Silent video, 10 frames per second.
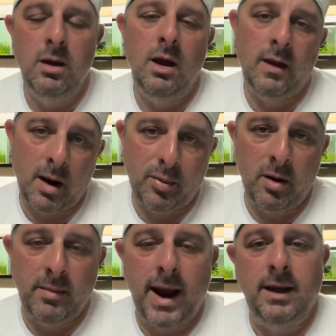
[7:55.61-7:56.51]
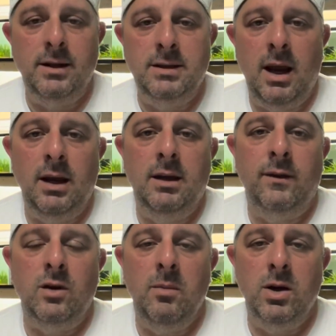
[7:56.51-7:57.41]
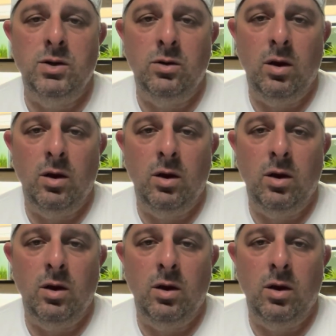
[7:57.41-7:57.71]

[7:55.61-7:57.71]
and then I put them back in the tank after I make sure